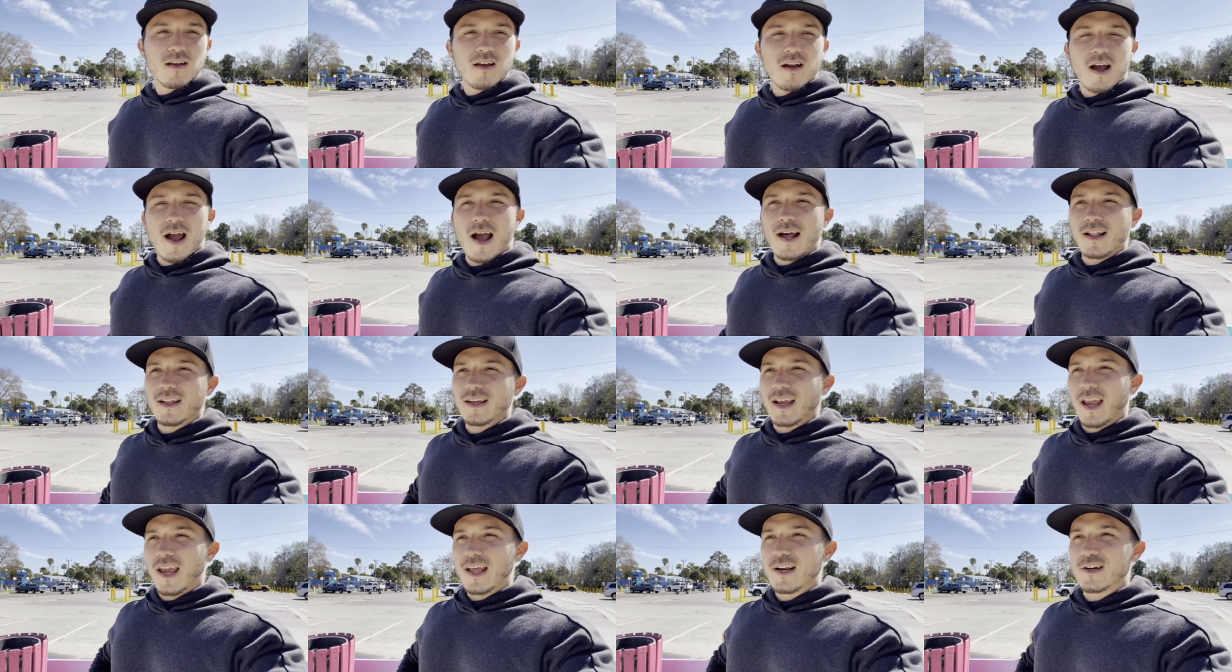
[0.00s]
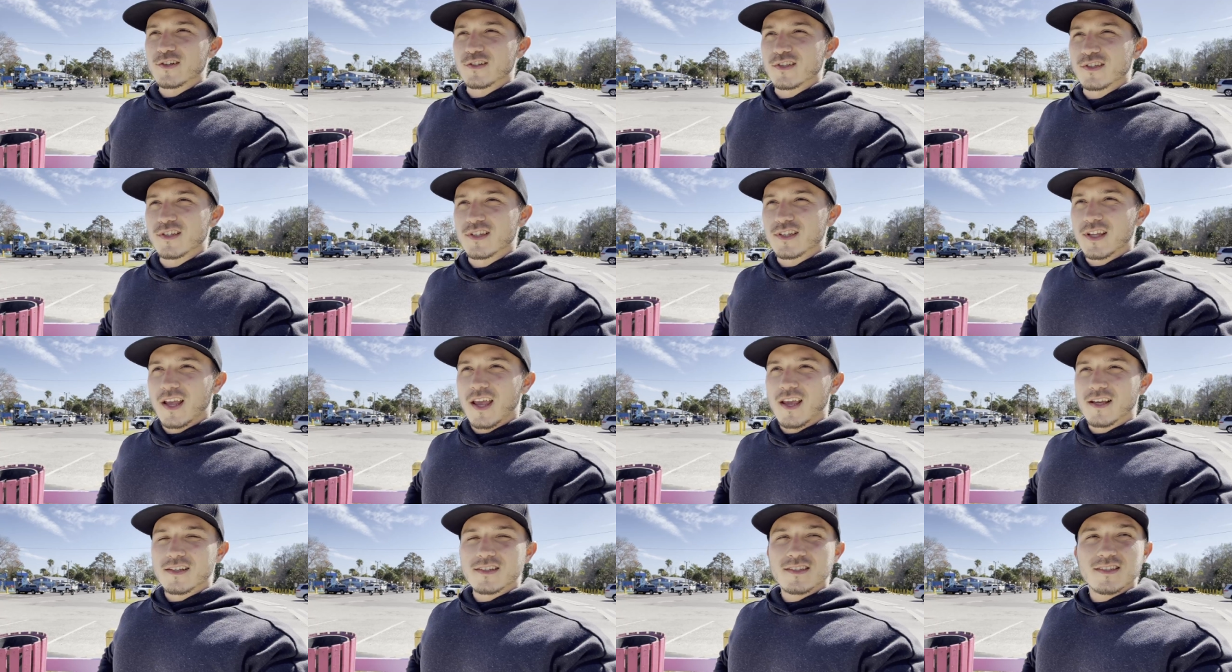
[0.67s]
alligators and
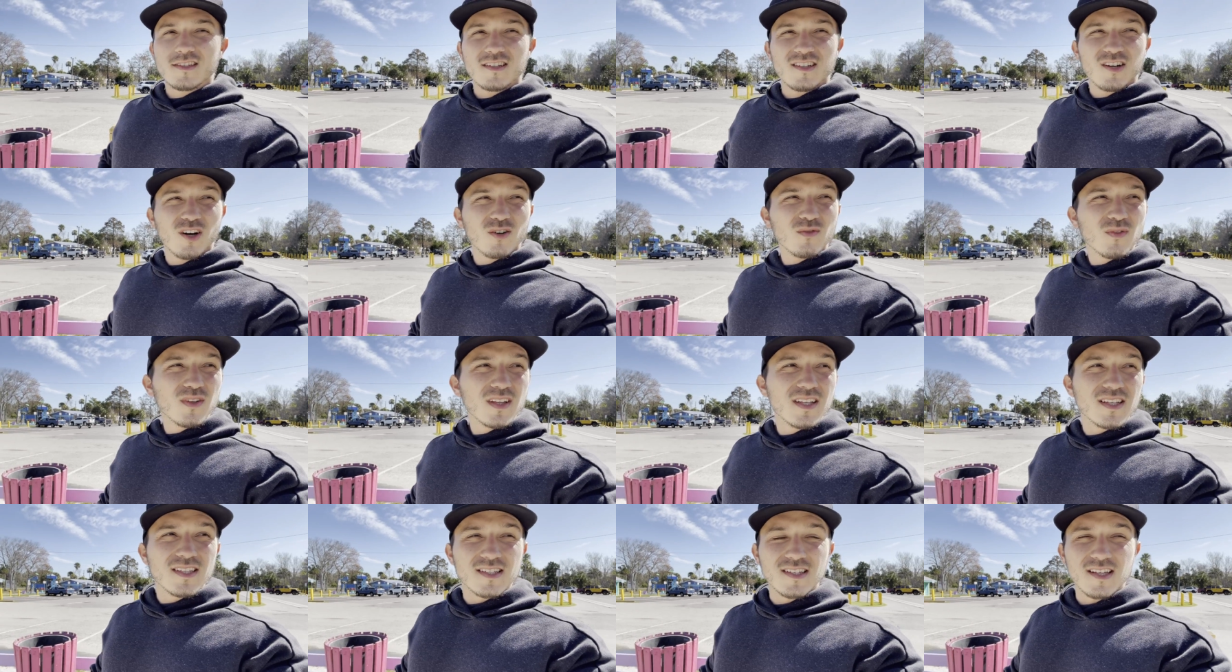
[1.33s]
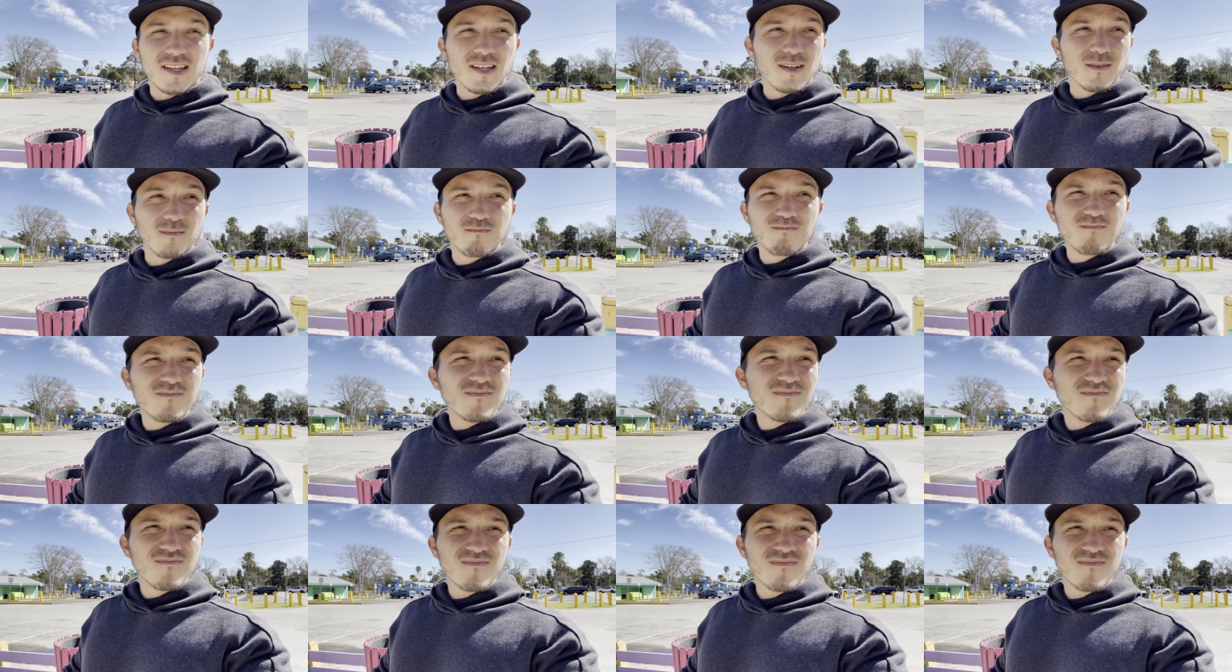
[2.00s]
snakes. You don't really see them